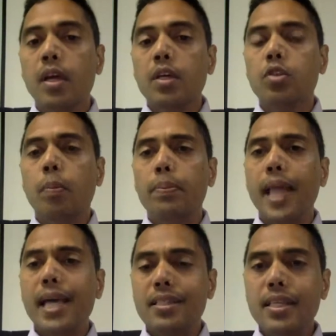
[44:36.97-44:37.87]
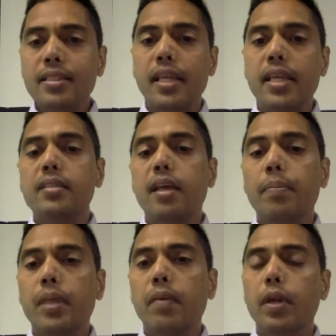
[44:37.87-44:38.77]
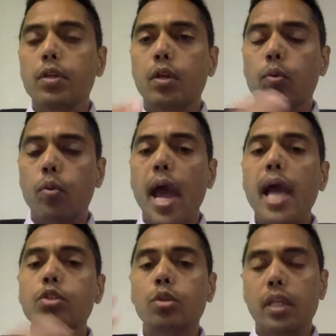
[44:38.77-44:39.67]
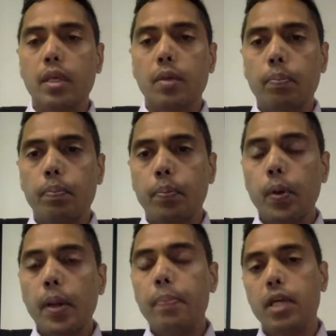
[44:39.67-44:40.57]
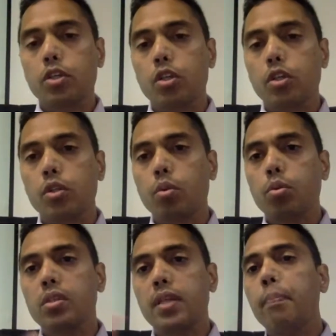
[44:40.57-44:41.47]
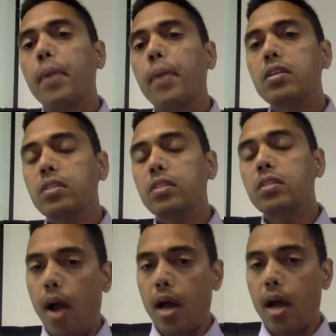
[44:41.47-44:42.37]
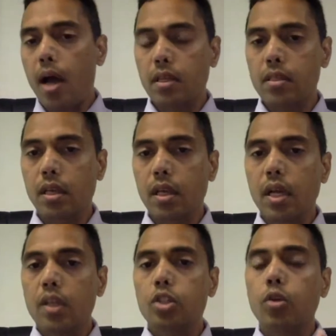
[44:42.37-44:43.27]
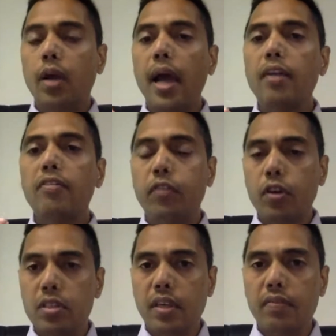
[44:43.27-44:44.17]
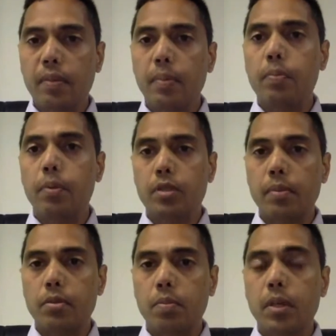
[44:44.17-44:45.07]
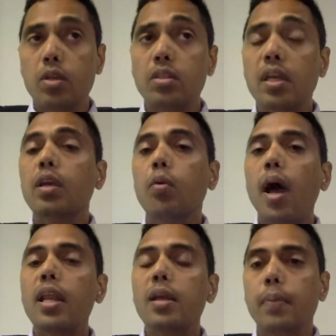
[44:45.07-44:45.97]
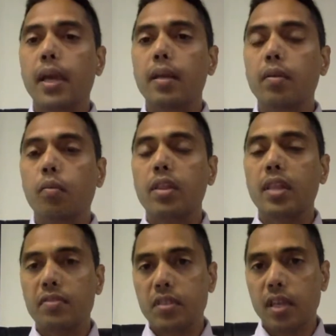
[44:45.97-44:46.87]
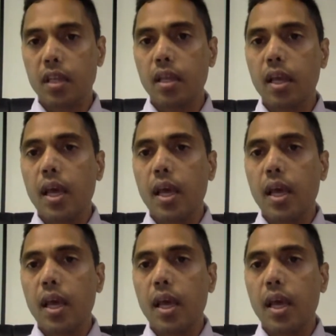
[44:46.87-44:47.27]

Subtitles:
So plasticity is something where you gradually put a patient through step-by-step process to kind of first give them the perception. Because in chronic pain, what they have seen,